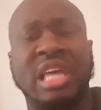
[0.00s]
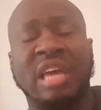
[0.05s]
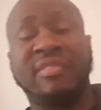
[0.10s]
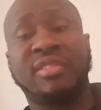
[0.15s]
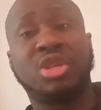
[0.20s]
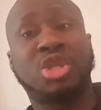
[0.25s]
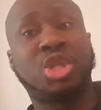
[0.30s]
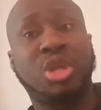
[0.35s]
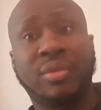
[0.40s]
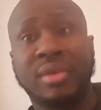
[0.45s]
to get
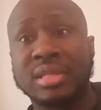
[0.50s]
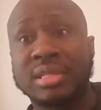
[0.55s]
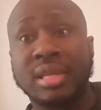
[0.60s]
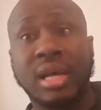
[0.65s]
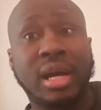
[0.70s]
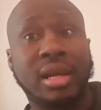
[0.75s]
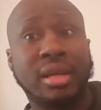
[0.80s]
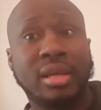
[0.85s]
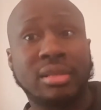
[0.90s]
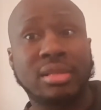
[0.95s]
insurance
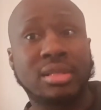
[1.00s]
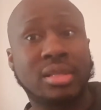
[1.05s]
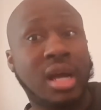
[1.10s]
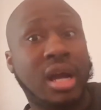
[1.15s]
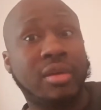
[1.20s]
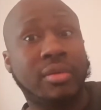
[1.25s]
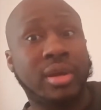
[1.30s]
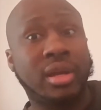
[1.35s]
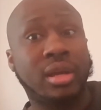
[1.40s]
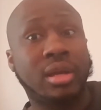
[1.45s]
on it.
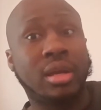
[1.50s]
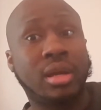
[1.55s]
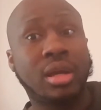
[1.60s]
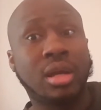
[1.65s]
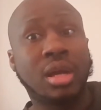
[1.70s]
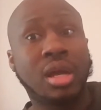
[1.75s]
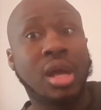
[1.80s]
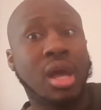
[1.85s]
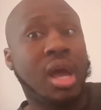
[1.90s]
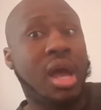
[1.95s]
Sorry.
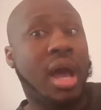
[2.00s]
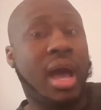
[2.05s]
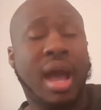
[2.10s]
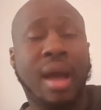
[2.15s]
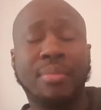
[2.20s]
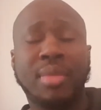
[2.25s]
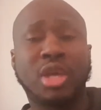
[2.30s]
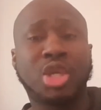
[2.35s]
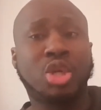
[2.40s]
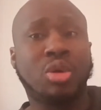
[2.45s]

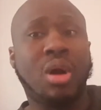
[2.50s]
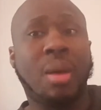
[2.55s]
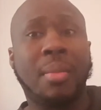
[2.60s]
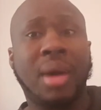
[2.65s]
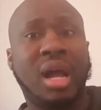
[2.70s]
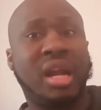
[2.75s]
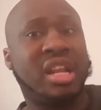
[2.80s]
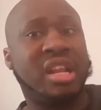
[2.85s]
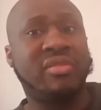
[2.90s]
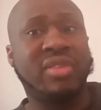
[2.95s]
I'm not sure why
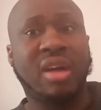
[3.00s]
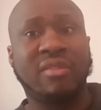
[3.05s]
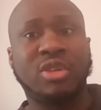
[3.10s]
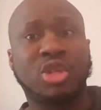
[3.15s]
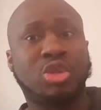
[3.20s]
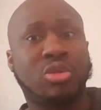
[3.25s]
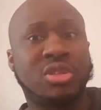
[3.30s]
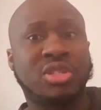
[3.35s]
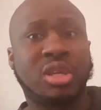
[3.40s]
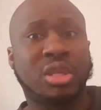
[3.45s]
mine never have
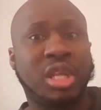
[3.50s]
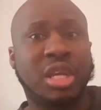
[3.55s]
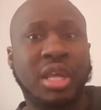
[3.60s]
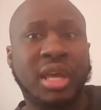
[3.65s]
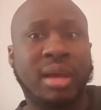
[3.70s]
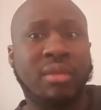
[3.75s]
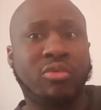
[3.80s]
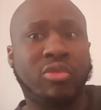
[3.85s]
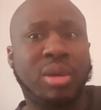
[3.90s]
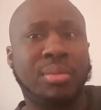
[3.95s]
insurance on the
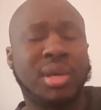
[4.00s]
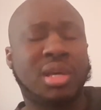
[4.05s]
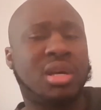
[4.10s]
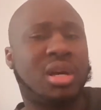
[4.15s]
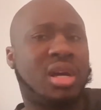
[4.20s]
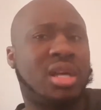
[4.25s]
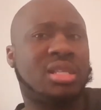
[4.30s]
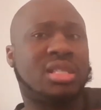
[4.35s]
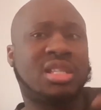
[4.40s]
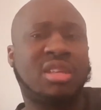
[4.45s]
damn ring
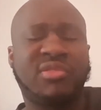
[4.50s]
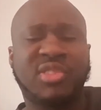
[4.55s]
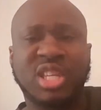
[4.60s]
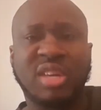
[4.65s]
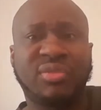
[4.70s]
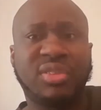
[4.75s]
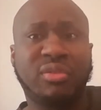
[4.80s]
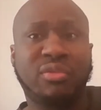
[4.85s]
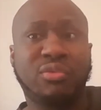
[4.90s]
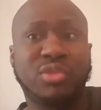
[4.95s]
because stuff,
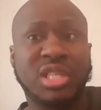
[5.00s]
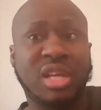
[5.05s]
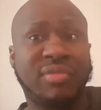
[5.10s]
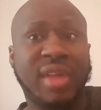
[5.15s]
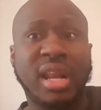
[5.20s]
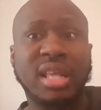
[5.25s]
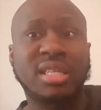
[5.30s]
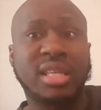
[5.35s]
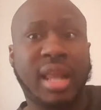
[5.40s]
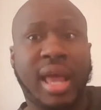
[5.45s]
stuff, stuff
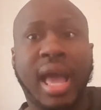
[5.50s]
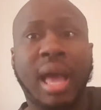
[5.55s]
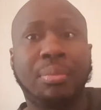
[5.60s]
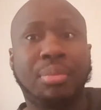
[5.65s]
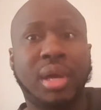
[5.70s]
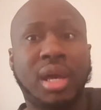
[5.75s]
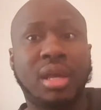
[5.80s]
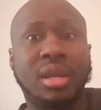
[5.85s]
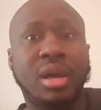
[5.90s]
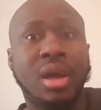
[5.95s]
like this that
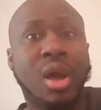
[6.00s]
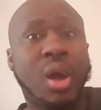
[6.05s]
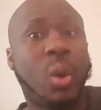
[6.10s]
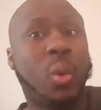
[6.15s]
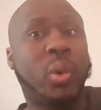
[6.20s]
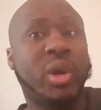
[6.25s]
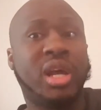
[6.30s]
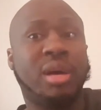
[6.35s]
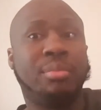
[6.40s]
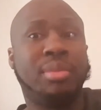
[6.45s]
happened
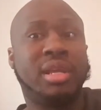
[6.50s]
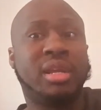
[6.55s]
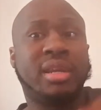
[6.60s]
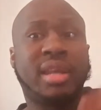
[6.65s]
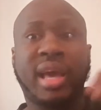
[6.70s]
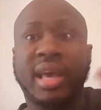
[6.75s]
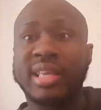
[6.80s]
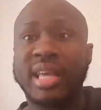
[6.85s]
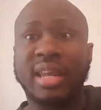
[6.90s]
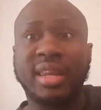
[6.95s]
would have been
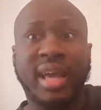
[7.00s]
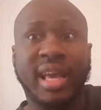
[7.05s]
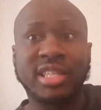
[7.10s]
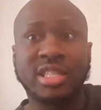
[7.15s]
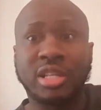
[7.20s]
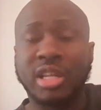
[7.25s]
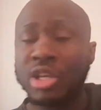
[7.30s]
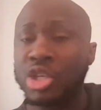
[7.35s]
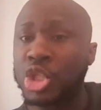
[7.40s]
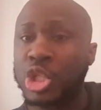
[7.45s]
nice, a
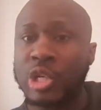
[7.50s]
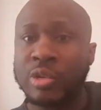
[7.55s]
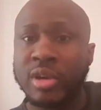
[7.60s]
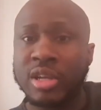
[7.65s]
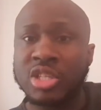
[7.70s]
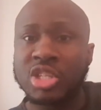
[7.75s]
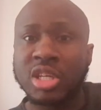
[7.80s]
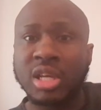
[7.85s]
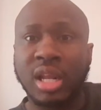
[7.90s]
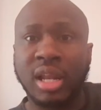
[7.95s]
nice little
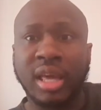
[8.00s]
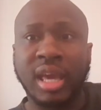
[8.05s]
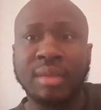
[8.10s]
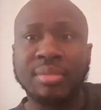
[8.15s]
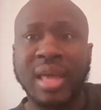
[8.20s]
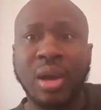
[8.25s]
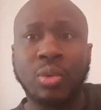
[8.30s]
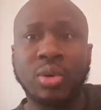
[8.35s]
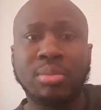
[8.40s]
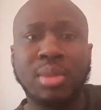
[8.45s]
insurance
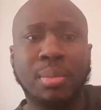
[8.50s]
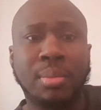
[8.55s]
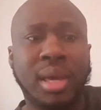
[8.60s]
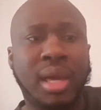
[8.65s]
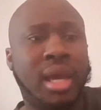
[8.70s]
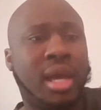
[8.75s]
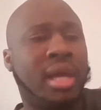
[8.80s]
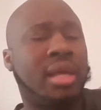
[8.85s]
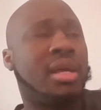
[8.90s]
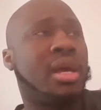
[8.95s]
claim that would be
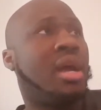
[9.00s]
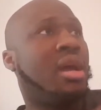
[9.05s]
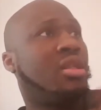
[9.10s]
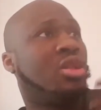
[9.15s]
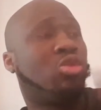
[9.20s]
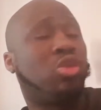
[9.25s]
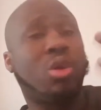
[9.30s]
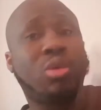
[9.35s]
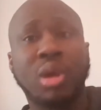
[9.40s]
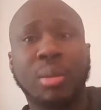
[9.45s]
made,
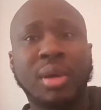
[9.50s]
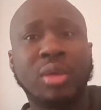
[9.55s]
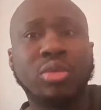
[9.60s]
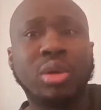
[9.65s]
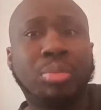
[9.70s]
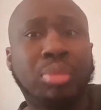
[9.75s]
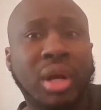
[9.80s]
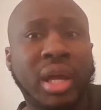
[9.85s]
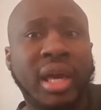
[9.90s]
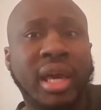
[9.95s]
ring would have been
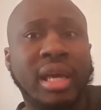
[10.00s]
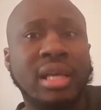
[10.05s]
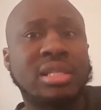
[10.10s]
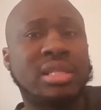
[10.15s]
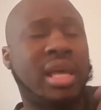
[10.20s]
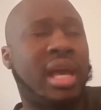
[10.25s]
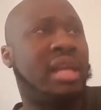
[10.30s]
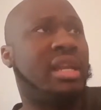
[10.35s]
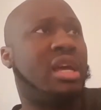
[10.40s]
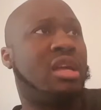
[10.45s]

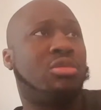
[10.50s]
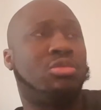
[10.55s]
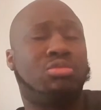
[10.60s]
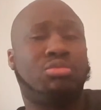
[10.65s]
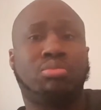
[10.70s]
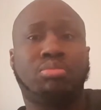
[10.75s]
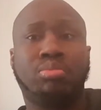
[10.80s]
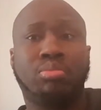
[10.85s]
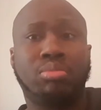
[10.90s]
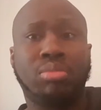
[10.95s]
replaced, and
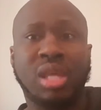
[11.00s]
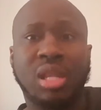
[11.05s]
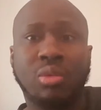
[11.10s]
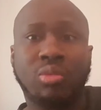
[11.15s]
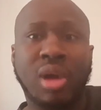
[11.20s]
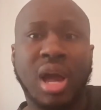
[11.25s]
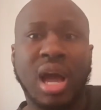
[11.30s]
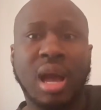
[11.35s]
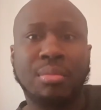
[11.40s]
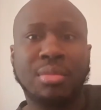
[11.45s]
then
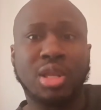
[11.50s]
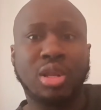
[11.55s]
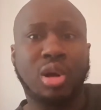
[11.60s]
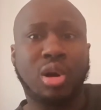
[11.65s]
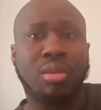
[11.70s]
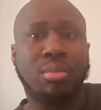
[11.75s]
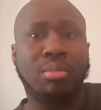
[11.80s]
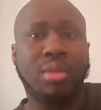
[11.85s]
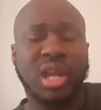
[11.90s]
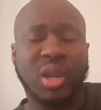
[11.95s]
minim, um, you
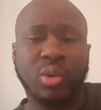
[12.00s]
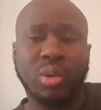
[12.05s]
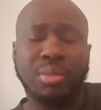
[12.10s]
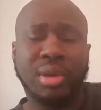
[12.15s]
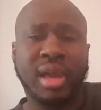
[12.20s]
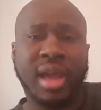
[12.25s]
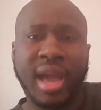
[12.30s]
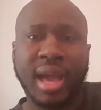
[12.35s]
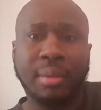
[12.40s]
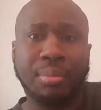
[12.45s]
know Monie would
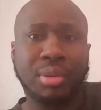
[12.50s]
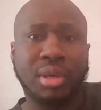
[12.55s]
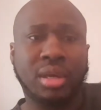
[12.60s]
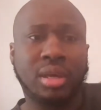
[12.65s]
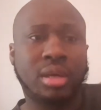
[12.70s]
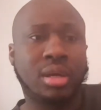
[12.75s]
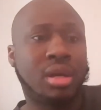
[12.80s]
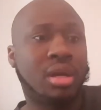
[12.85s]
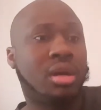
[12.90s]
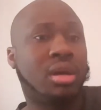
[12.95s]
be
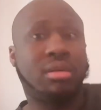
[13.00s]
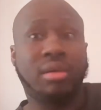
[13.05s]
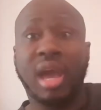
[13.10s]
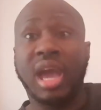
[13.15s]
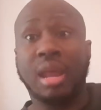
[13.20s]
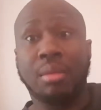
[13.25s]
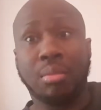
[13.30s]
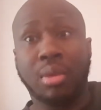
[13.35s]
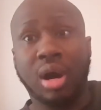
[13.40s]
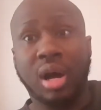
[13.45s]
happy,
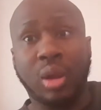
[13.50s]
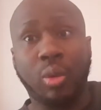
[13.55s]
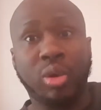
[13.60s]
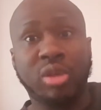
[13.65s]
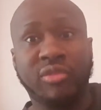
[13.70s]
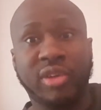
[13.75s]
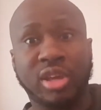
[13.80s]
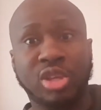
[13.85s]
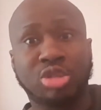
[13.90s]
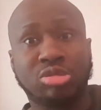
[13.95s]
and Marlon
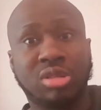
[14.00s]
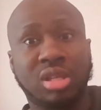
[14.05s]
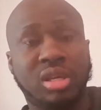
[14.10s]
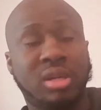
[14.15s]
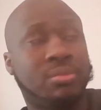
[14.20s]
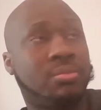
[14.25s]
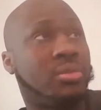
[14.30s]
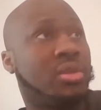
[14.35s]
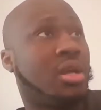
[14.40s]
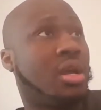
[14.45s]
would eventually.